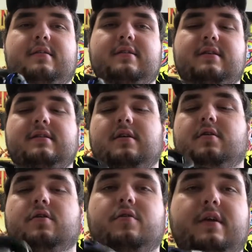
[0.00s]

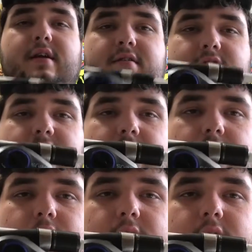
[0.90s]
Sixgill Creus
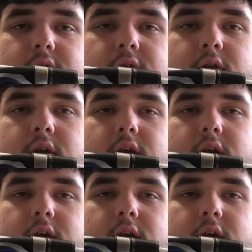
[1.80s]
reel.